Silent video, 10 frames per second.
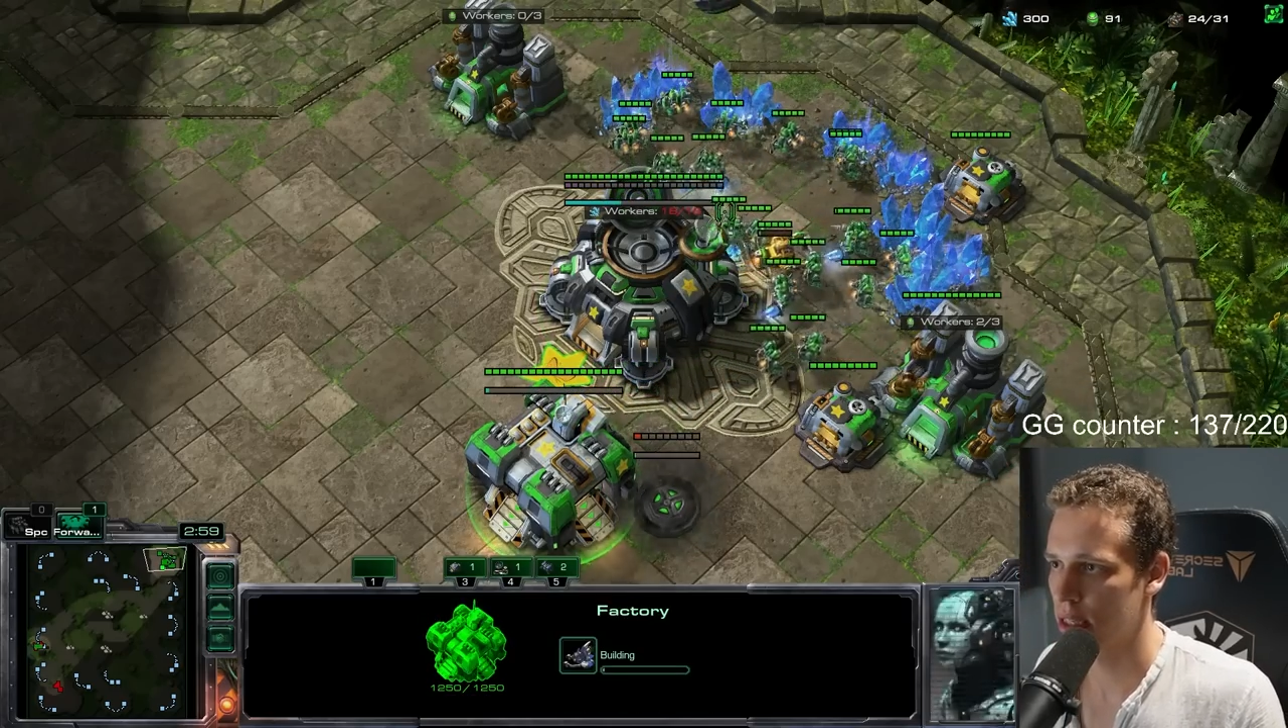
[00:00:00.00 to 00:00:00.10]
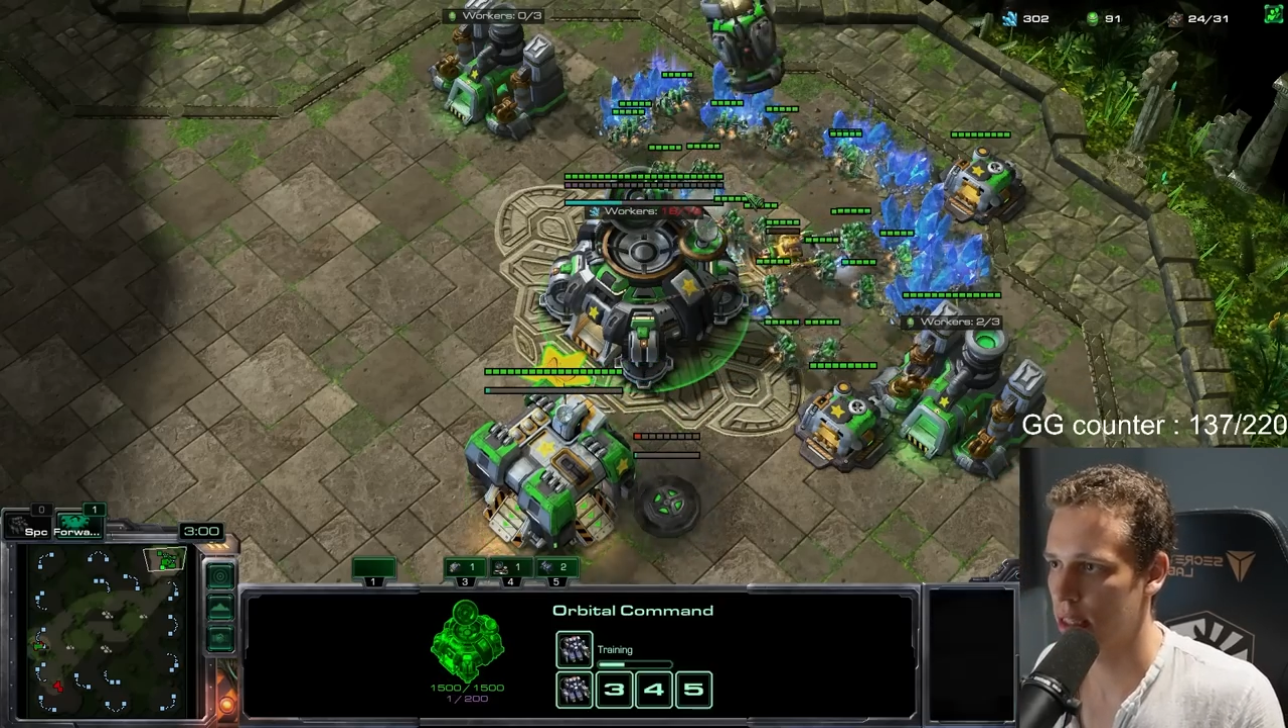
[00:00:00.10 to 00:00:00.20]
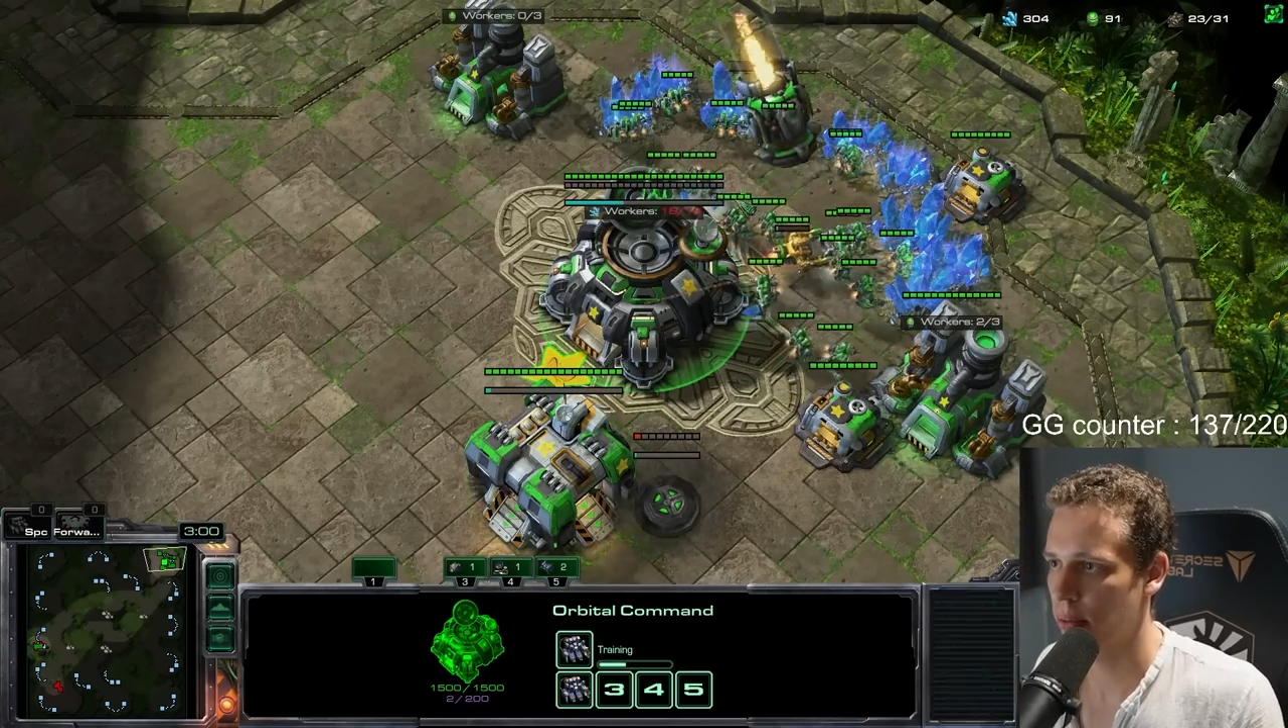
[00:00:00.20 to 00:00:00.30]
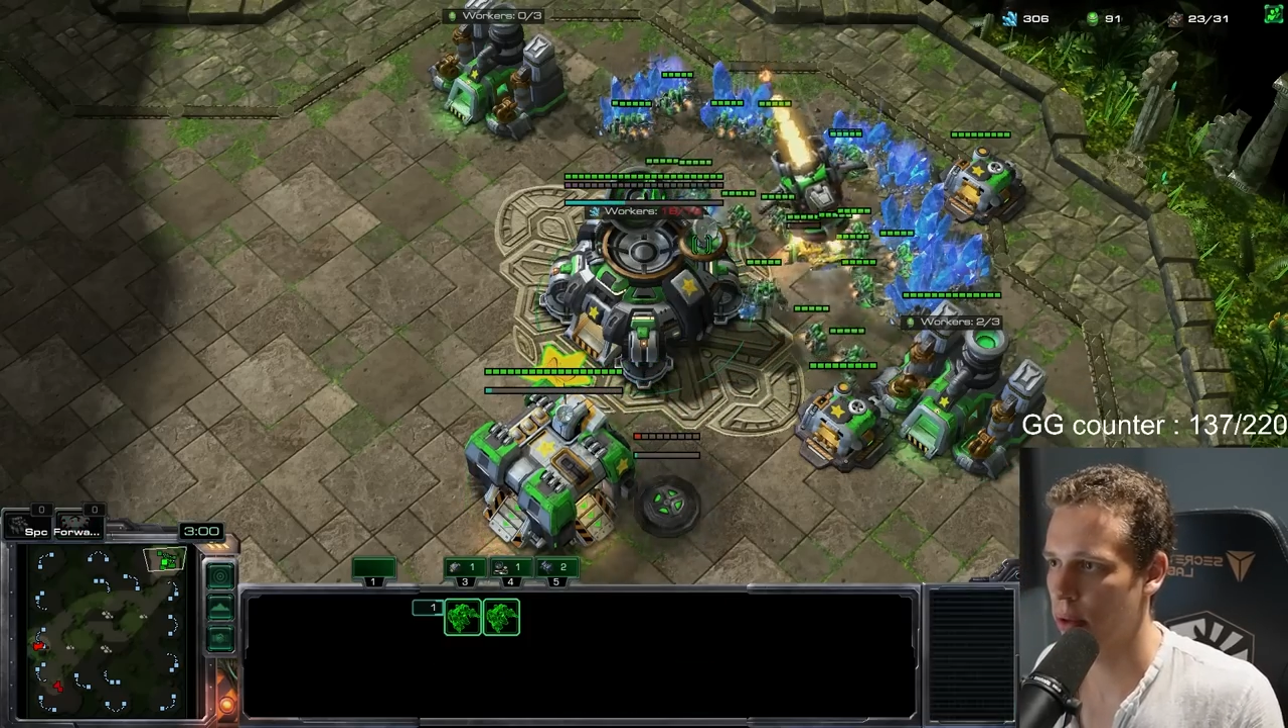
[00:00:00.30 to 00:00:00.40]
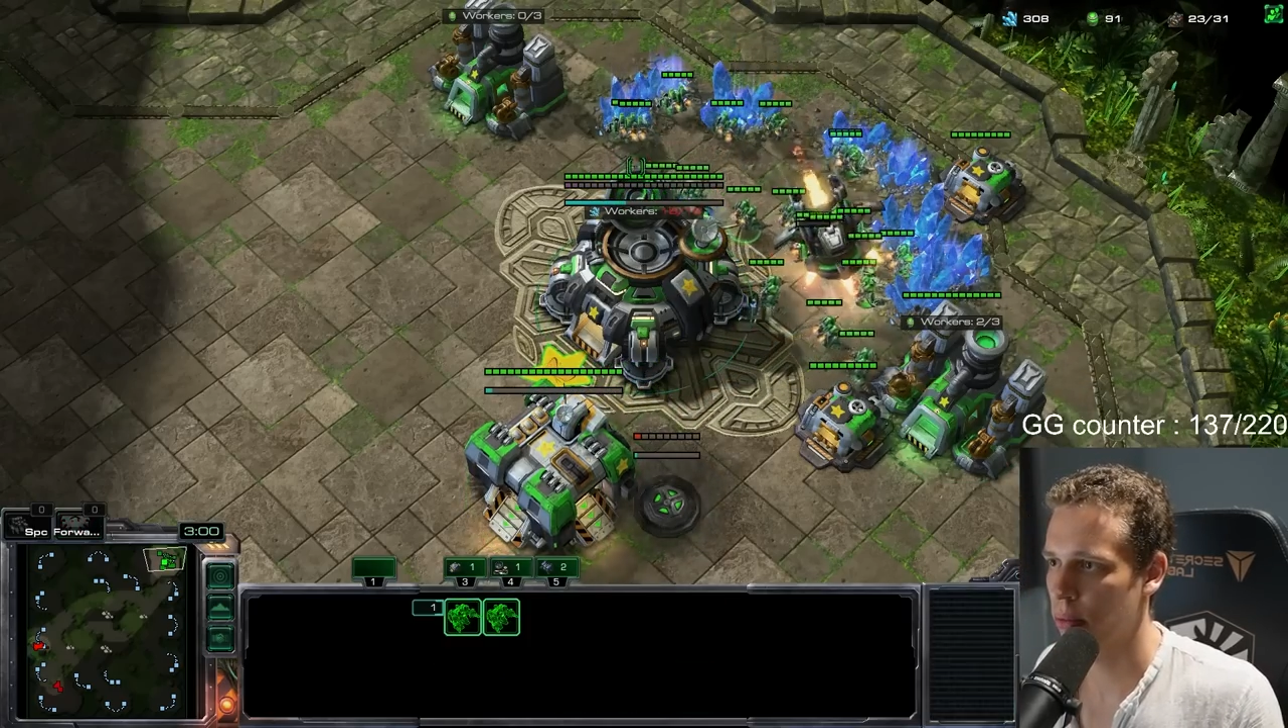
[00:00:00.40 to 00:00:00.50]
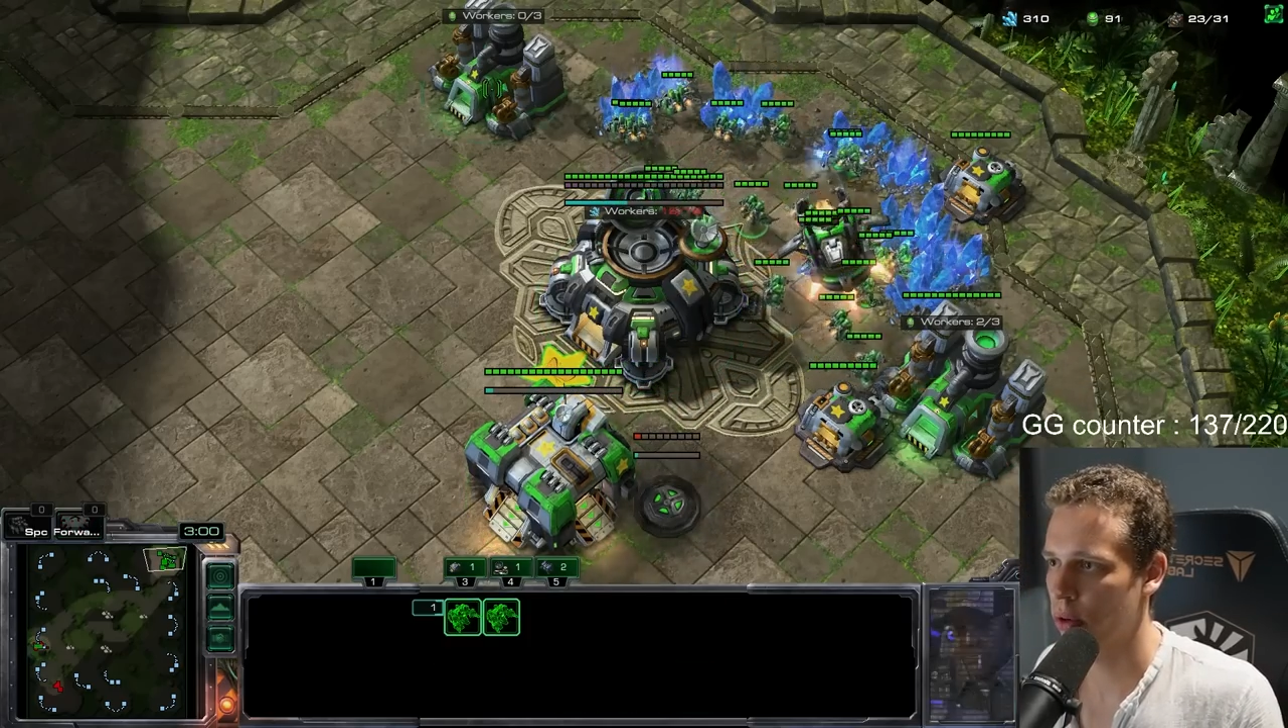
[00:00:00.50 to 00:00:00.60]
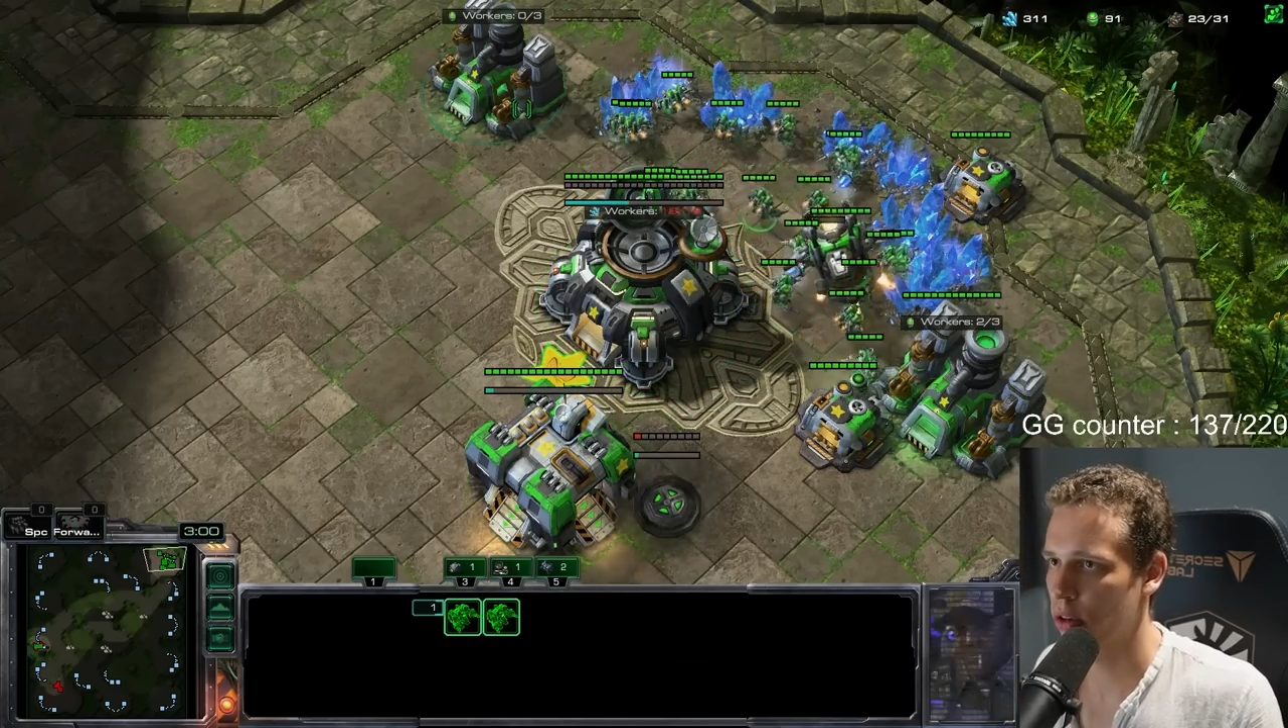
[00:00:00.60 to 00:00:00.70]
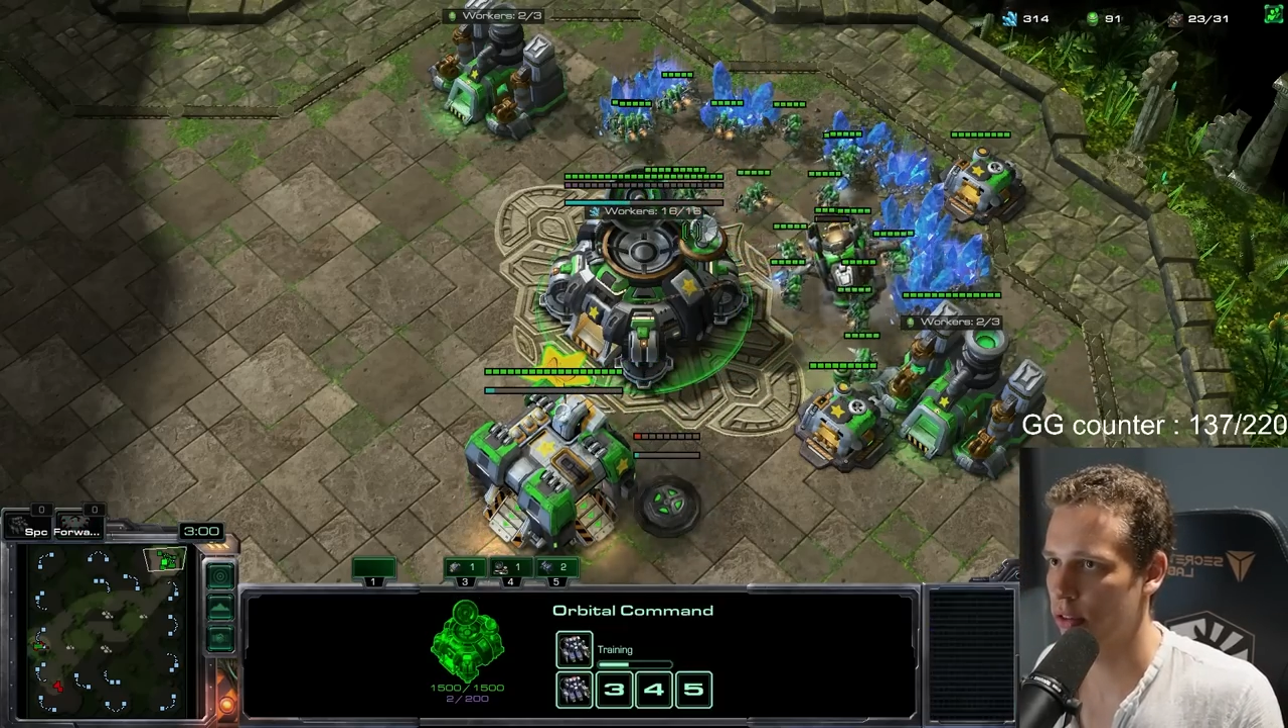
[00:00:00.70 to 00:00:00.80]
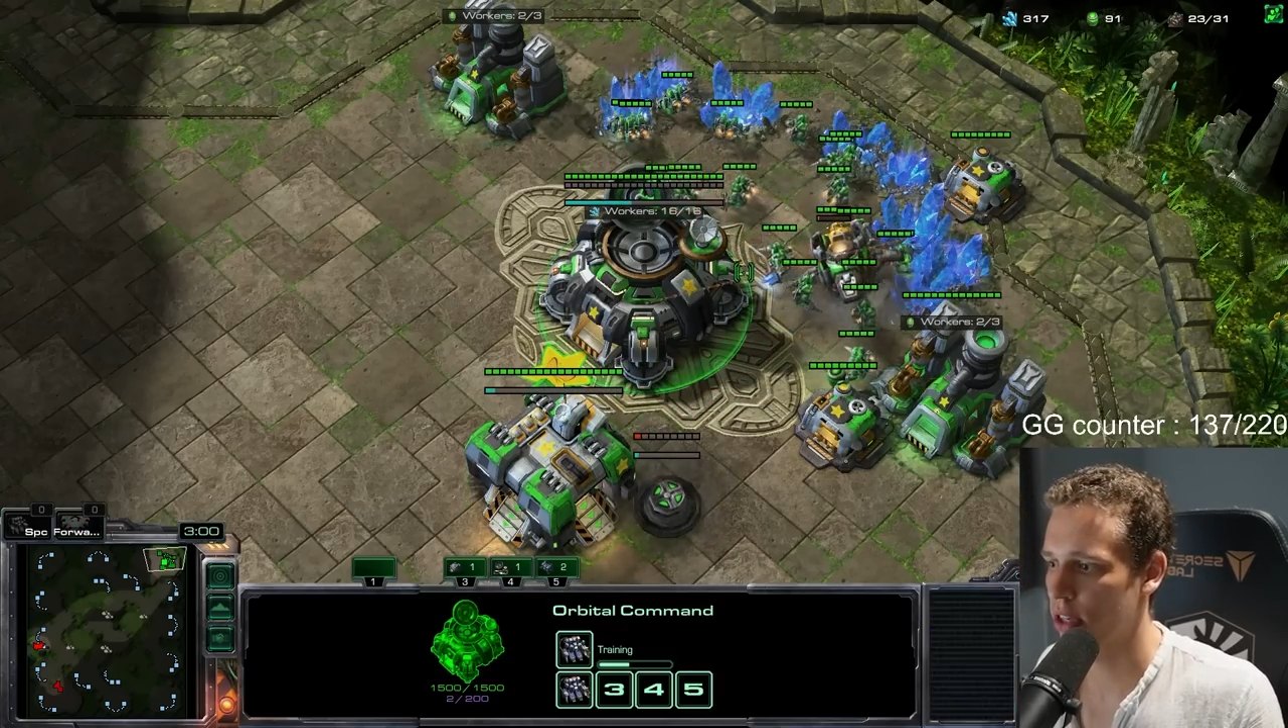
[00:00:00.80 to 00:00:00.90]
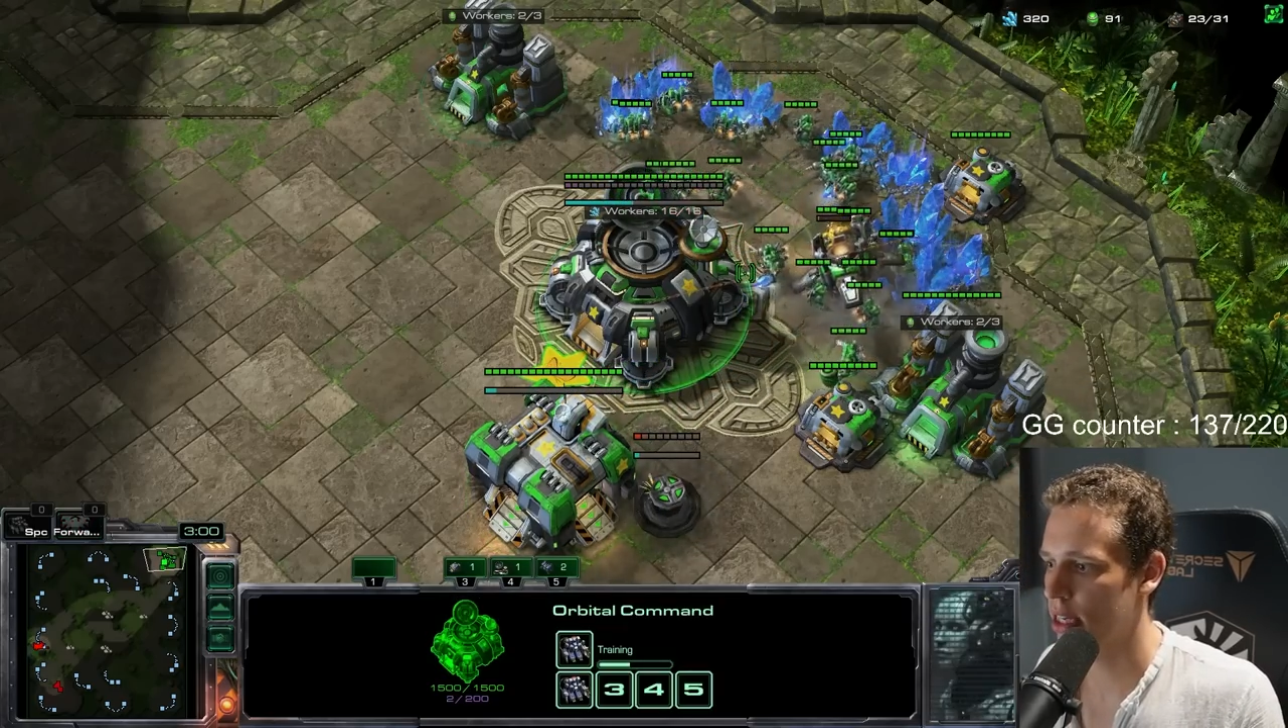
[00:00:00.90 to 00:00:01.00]
Get one more
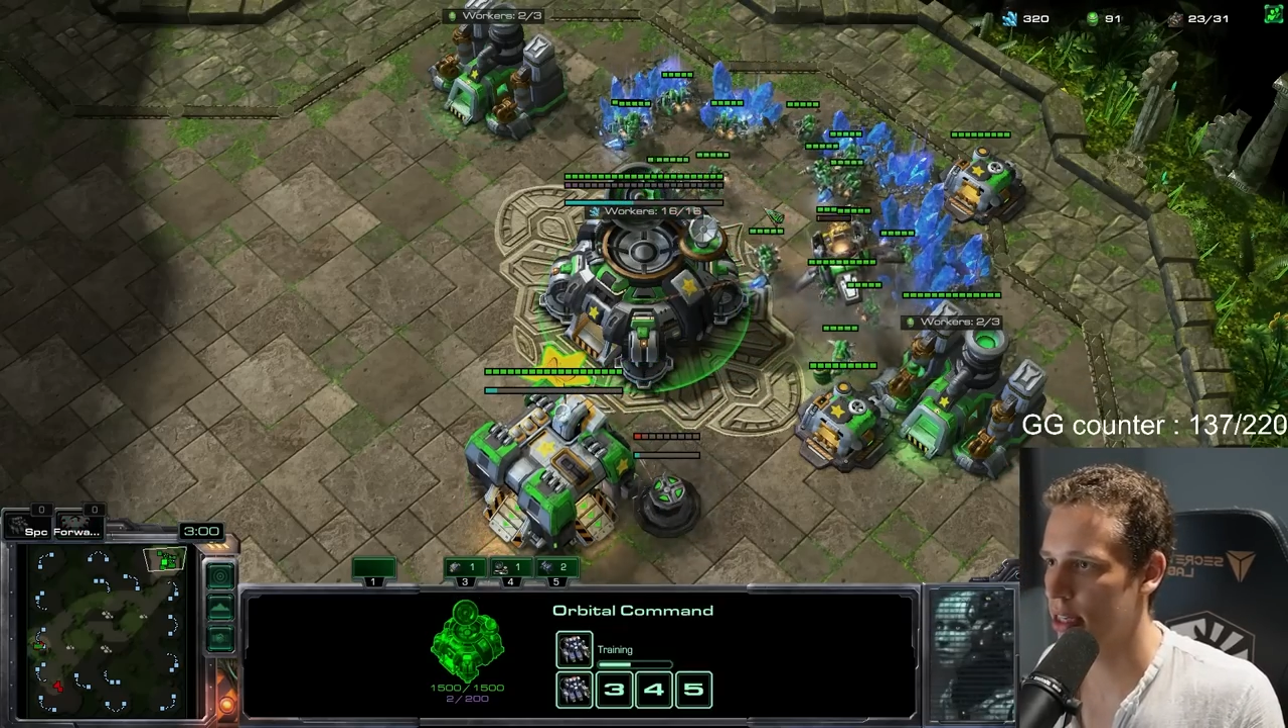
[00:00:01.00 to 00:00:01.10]
over here,